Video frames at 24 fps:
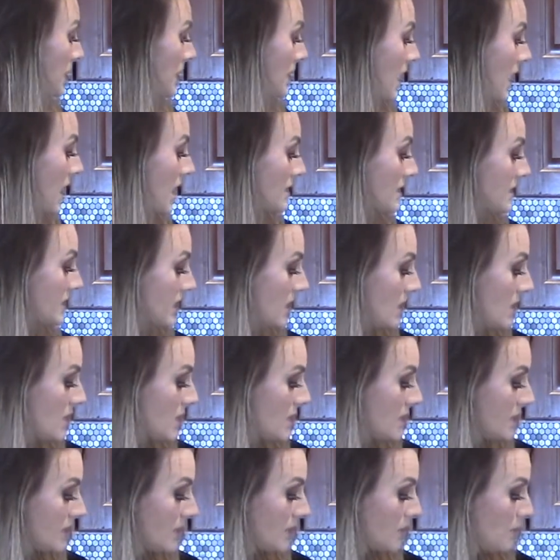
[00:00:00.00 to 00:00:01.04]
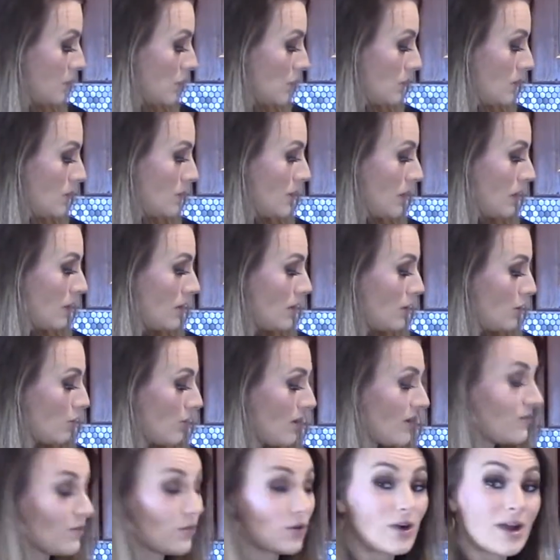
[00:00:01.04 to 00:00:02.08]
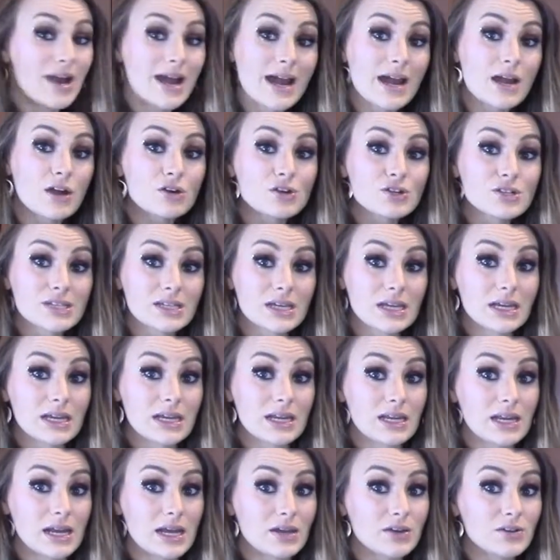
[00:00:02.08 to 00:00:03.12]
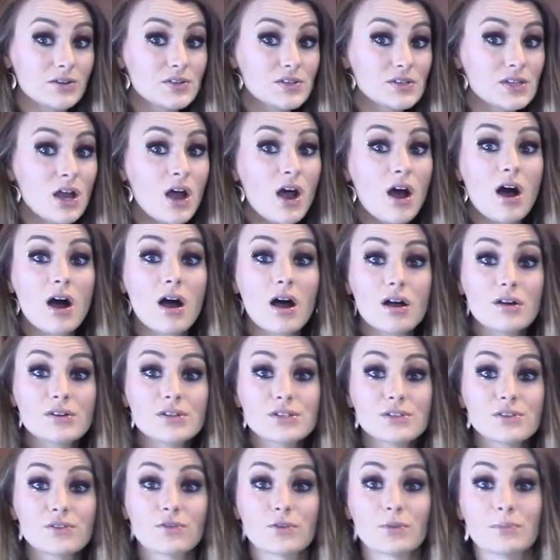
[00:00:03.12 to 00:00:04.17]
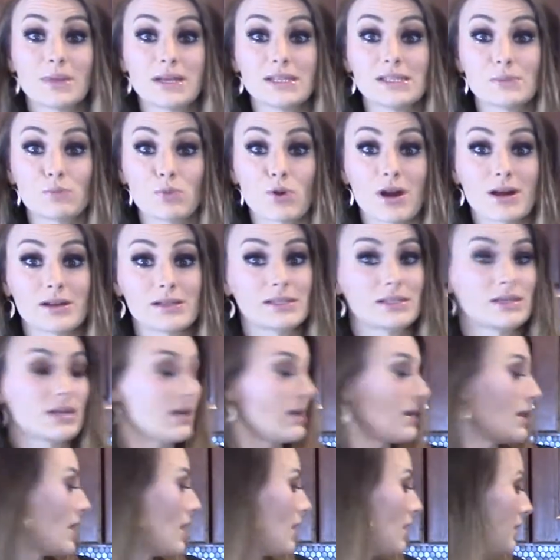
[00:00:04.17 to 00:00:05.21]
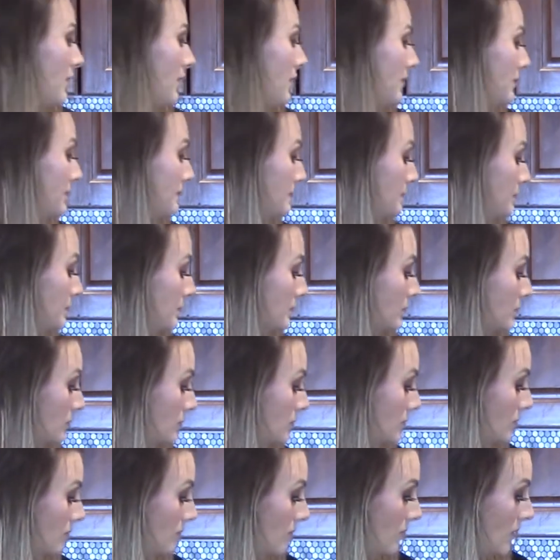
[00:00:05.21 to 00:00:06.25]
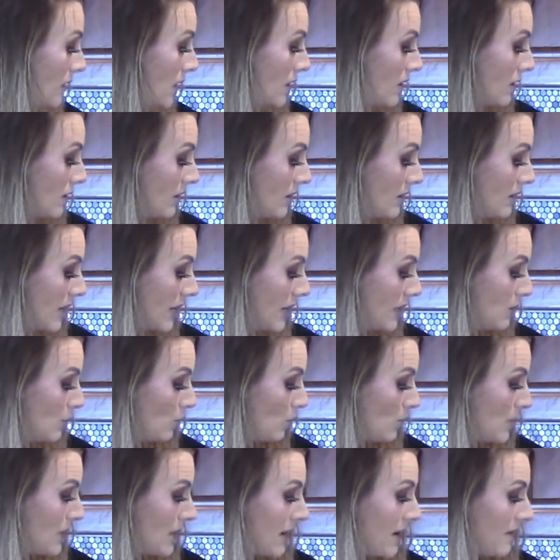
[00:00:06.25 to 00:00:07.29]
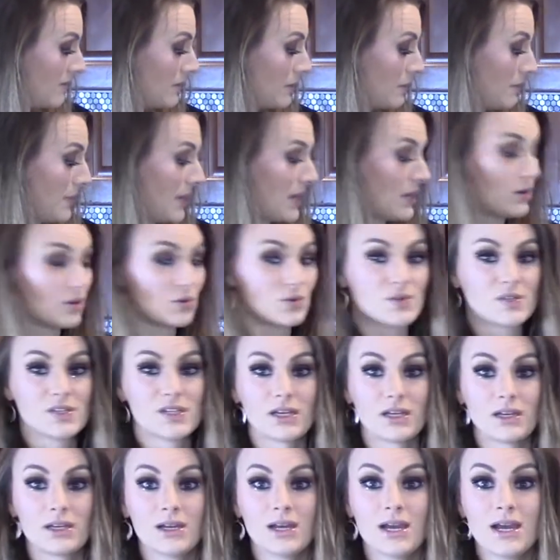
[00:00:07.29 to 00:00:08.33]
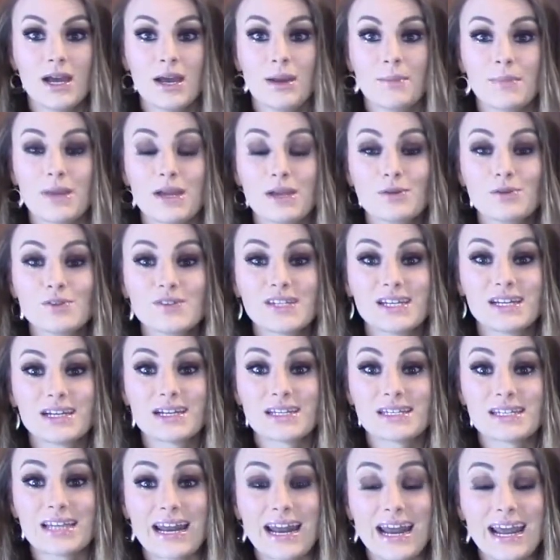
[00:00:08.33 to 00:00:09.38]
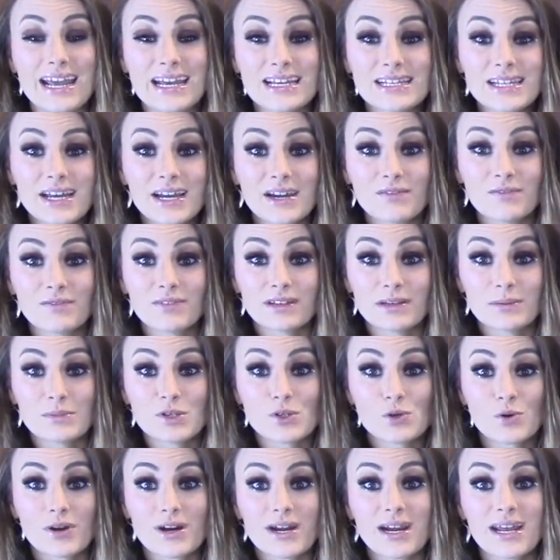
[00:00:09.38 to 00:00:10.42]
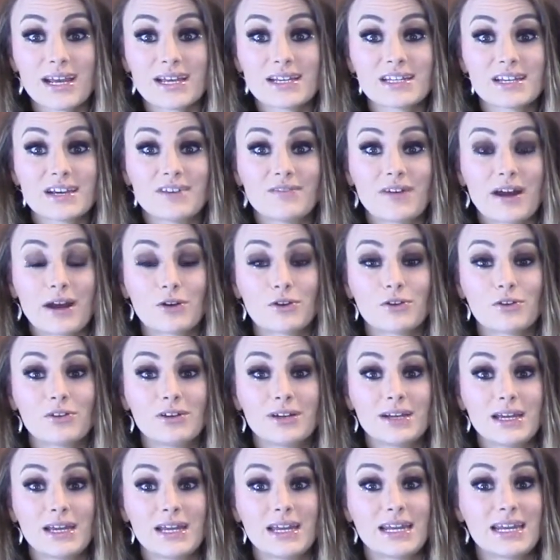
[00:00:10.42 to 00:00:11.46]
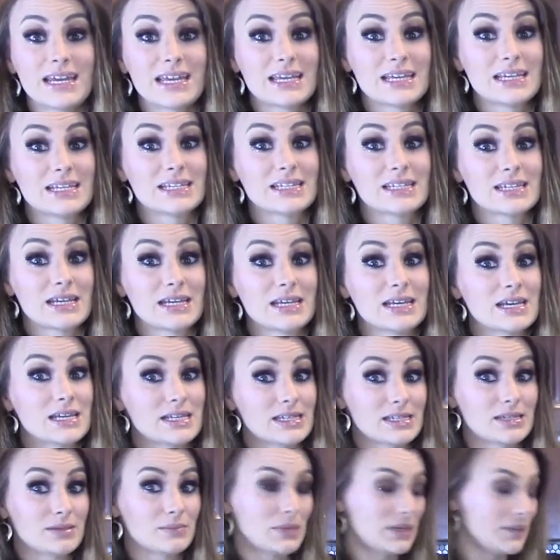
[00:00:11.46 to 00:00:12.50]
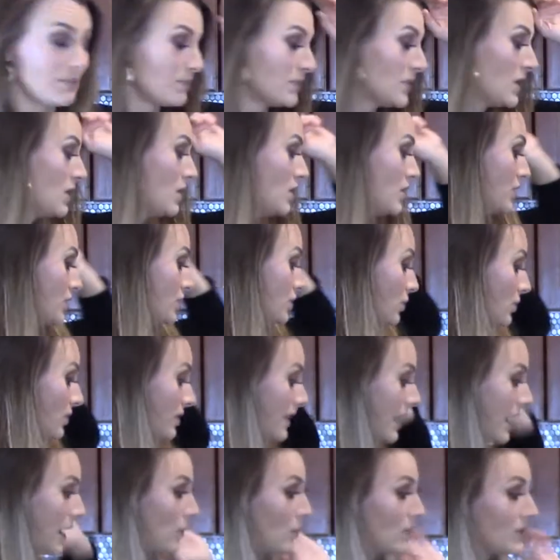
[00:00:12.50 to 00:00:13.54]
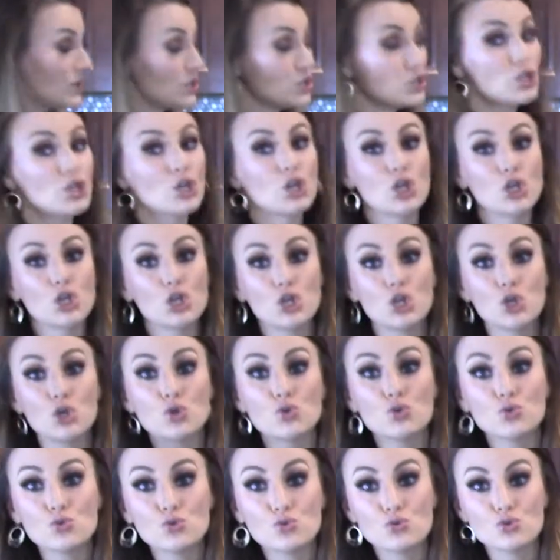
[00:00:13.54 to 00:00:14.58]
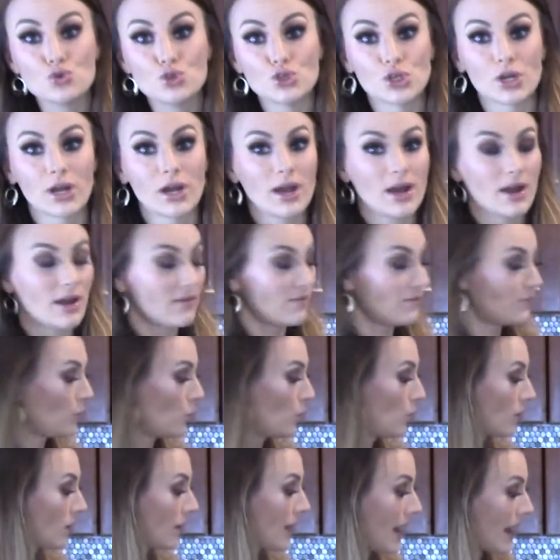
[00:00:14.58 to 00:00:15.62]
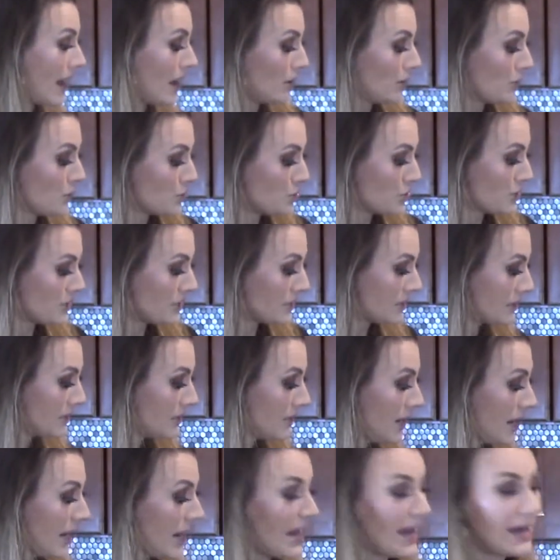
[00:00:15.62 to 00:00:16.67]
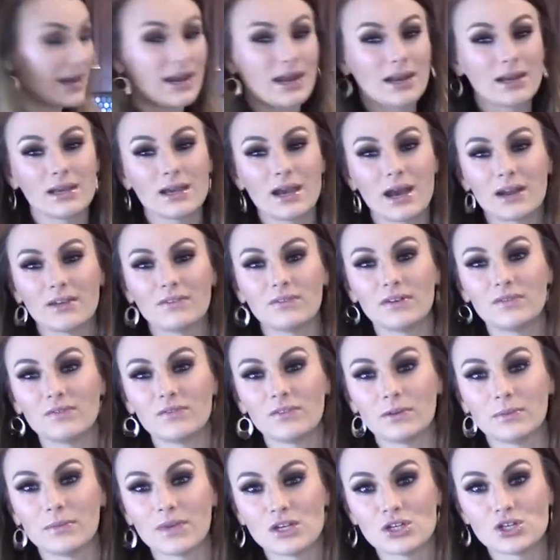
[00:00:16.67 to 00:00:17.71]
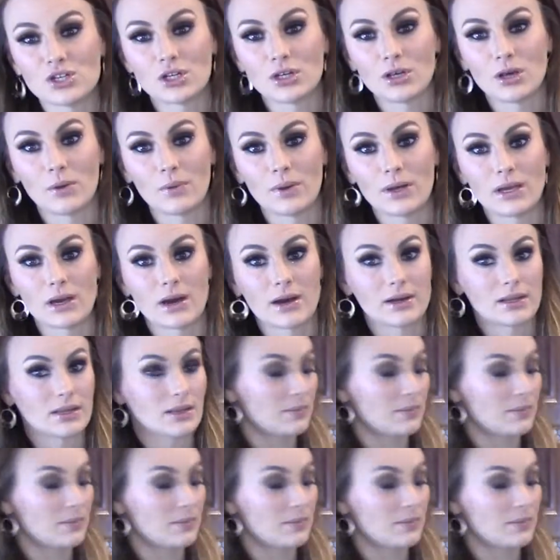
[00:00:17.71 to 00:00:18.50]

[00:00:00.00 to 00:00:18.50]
Acai is the beauty berry, great for hair, skin, and nails, also for men's prostate health. Then we have the mangosteen. Mangosteen is an anti-inflammatory, antiviral, and antihistamine. So that one is huge for allergies and any kind of inflammation going on in the